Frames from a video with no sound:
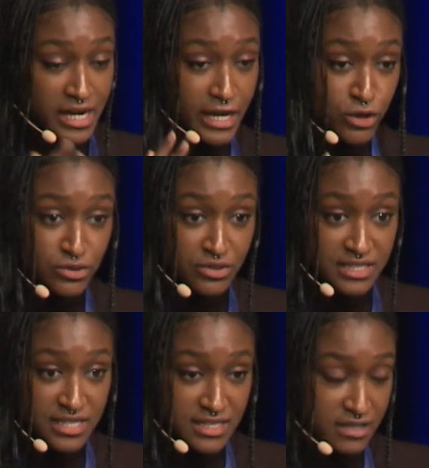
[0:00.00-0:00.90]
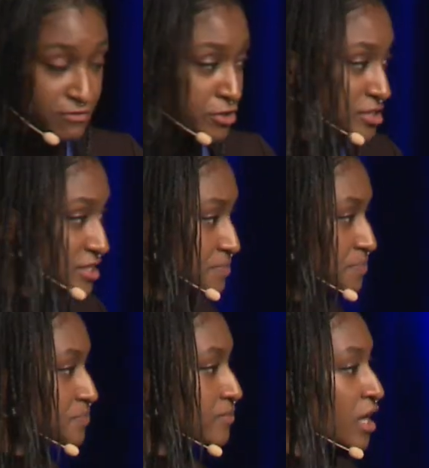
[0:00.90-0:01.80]
I go to the setting first.
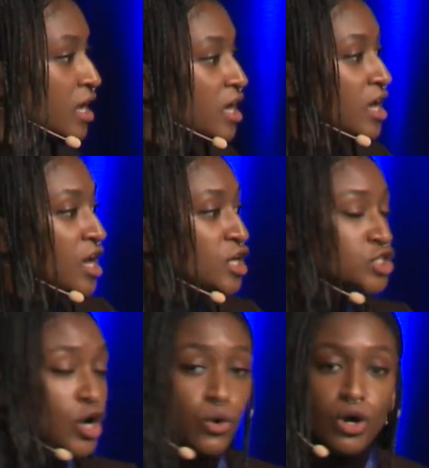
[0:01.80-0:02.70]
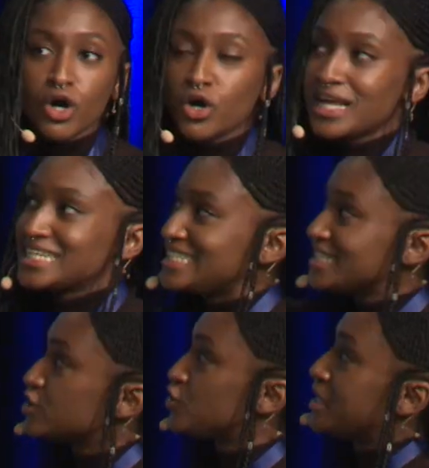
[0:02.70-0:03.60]
So collecting
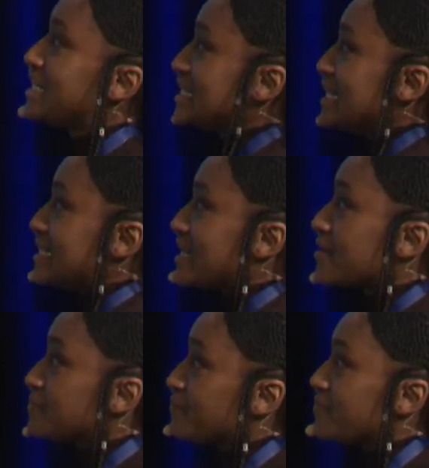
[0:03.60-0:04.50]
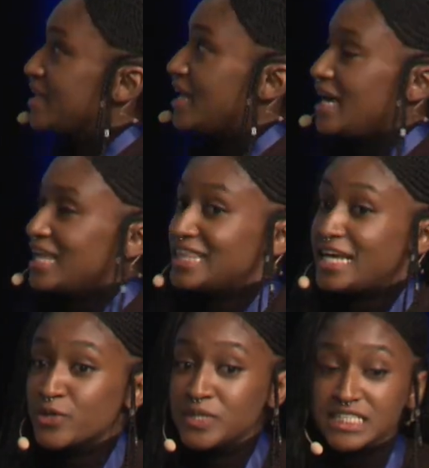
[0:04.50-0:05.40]
the training data,
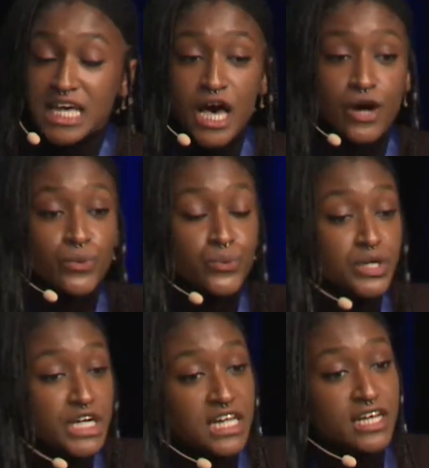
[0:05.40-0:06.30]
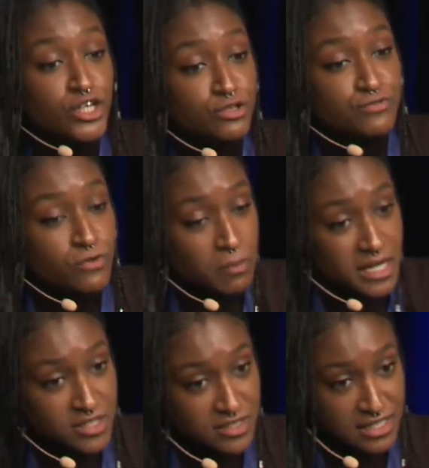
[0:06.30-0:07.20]
there is a really useful
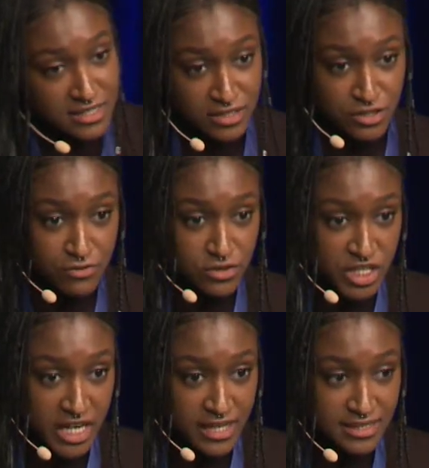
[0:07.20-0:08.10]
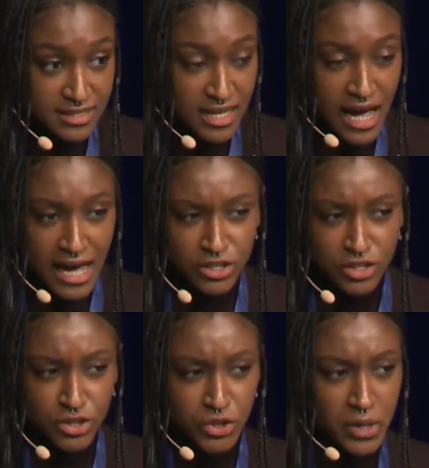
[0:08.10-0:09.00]
method in TensorFlow.js. I
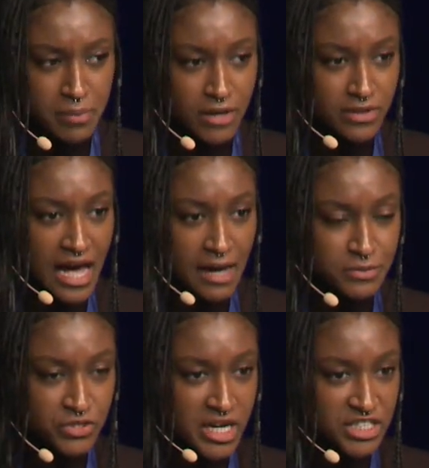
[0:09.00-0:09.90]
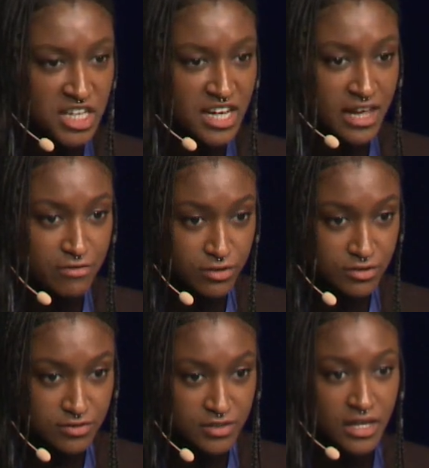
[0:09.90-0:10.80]
talked to you about the abstraction level
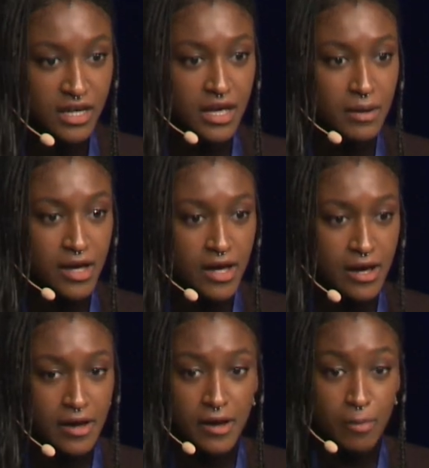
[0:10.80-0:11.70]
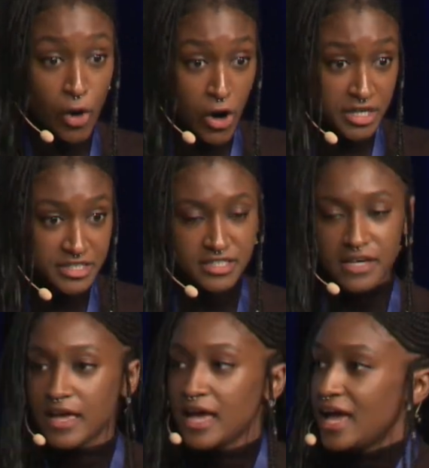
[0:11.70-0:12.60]
part,
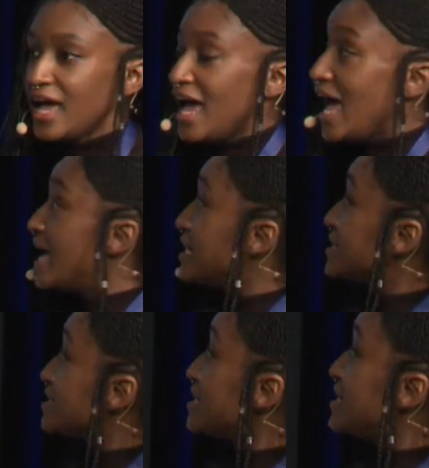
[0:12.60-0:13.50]
and